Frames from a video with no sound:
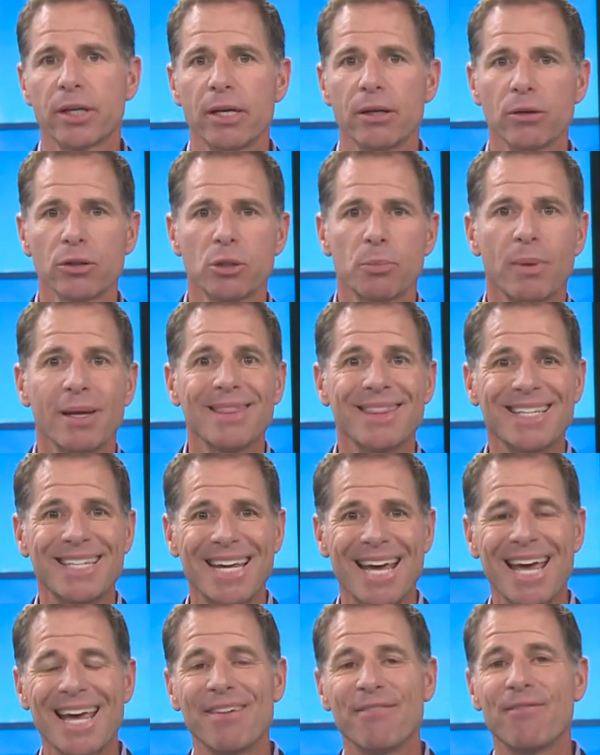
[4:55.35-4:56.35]
Keto spent the
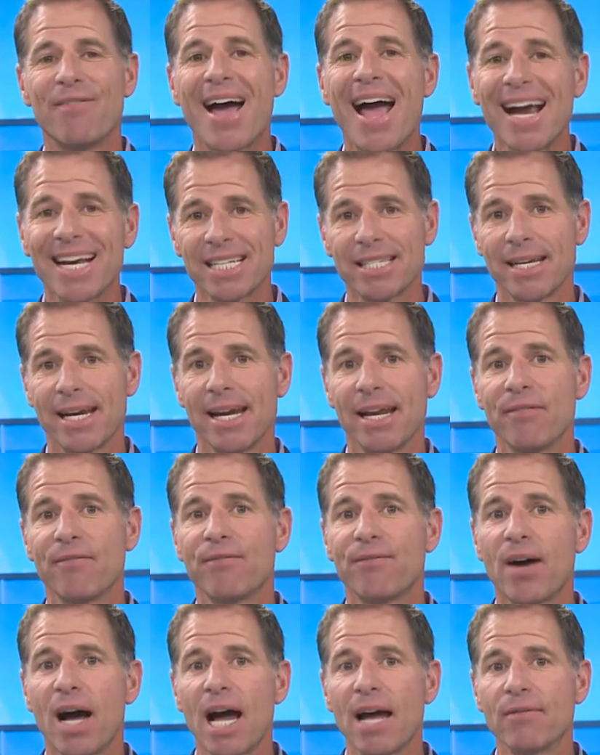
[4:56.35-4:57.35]
day vaccinating
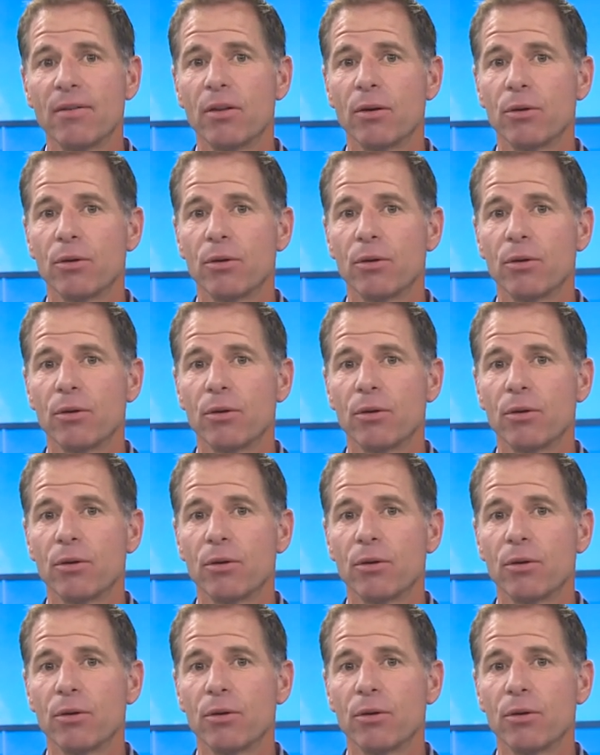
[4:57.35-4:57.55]
five of